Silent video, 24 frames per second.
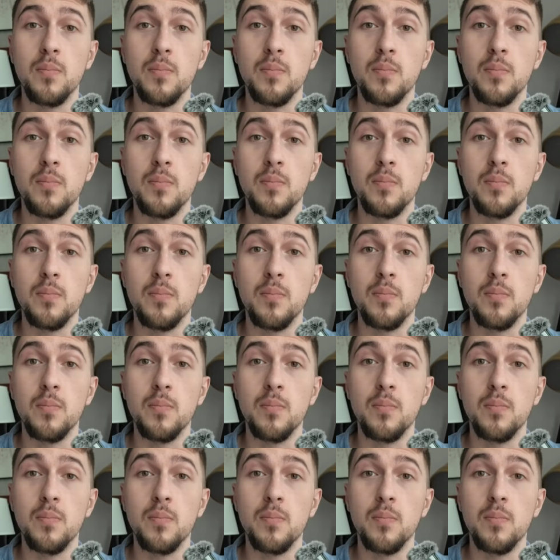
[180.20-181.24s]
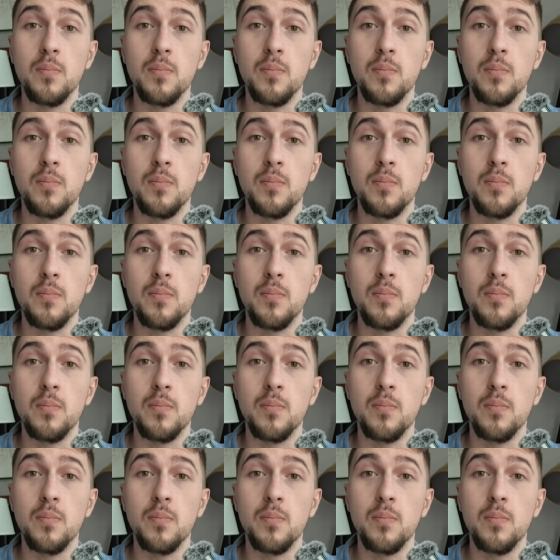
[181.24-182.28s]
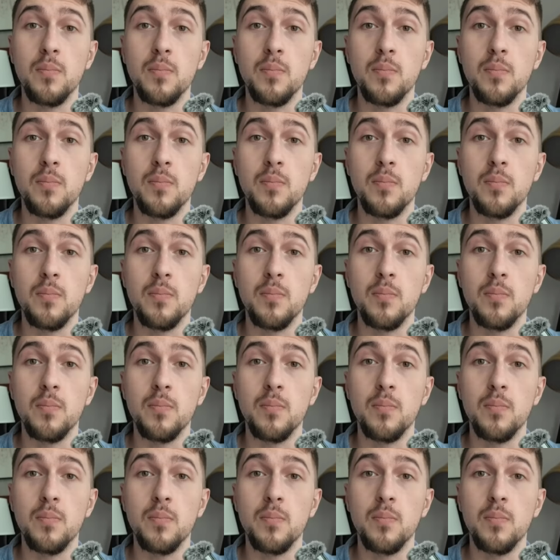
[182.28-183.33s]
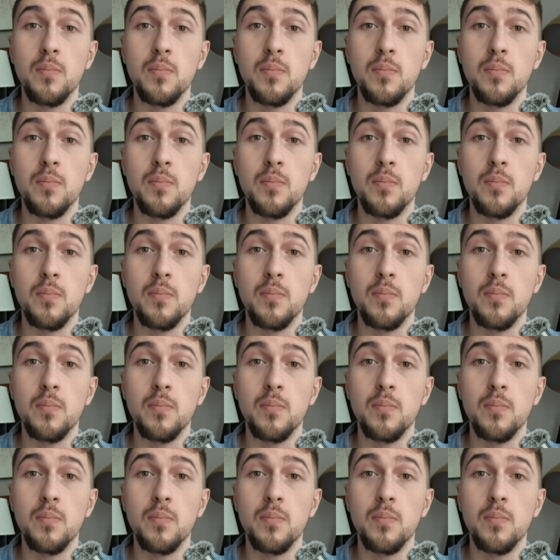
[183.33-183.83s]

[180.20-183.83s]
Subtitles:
(silent)